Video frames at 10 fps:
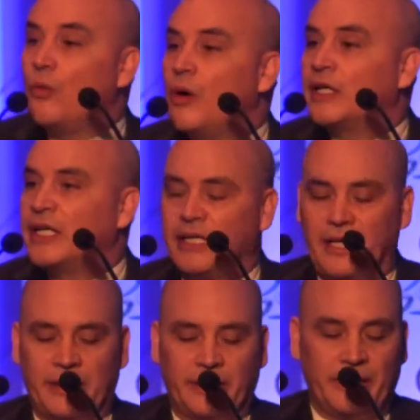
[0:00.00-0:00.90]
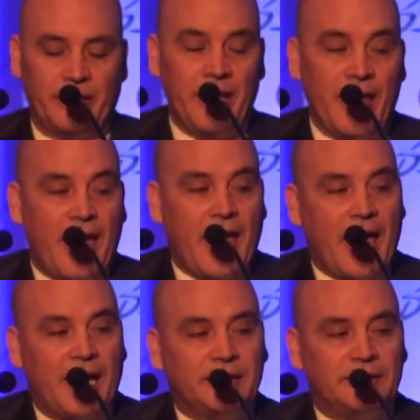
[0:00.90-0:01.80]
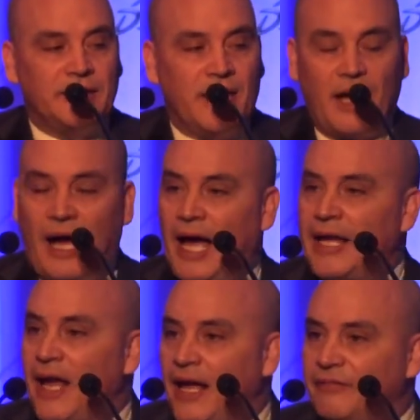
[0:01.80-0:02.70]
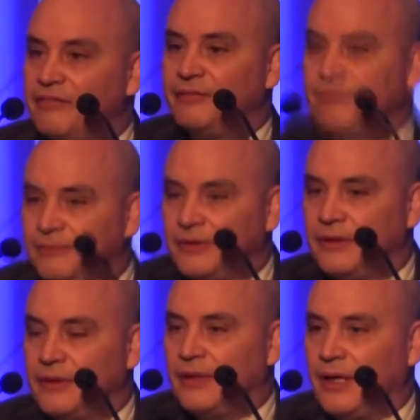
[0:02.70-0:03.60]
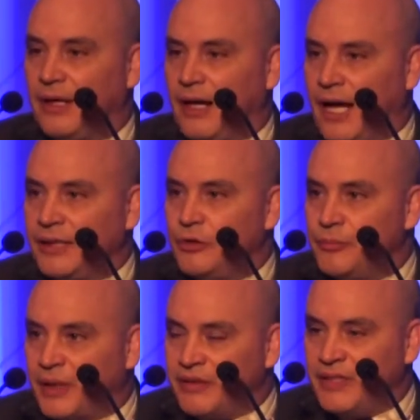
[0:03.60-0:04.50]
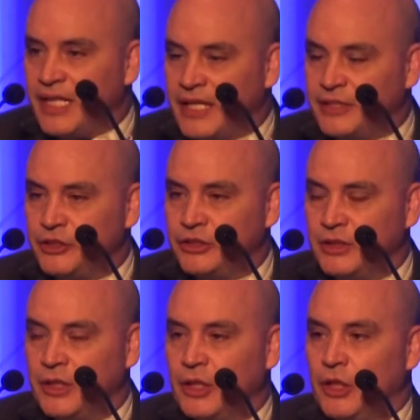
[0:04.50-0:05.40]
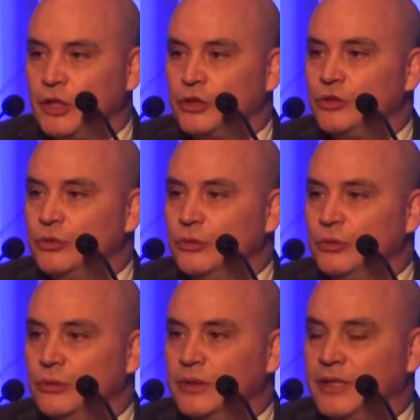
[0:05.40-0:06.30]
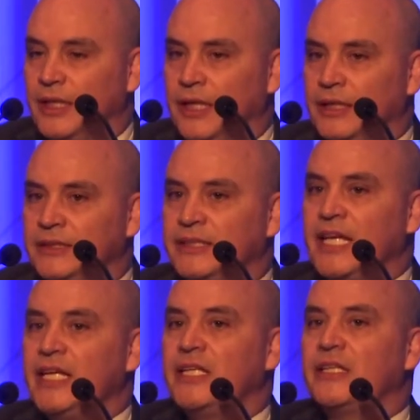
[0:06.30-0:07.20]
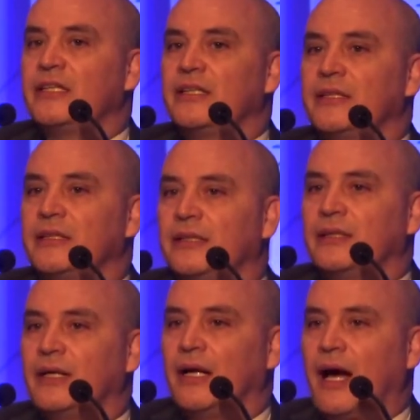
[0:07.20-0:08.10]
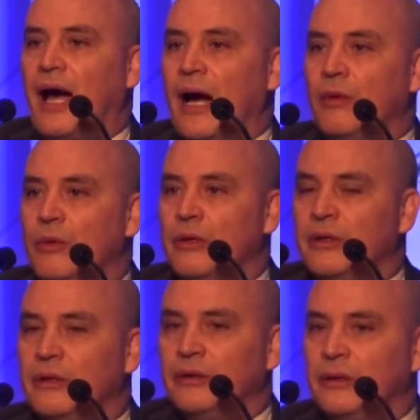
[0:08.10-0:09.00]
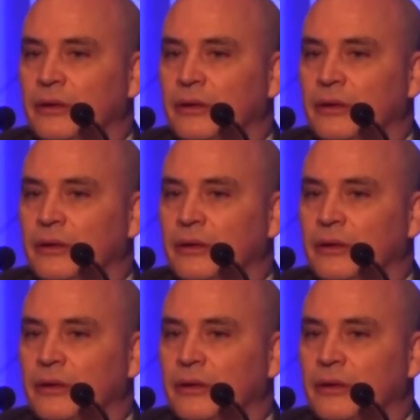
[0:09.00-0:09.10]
working in. And I have had the privilege to take our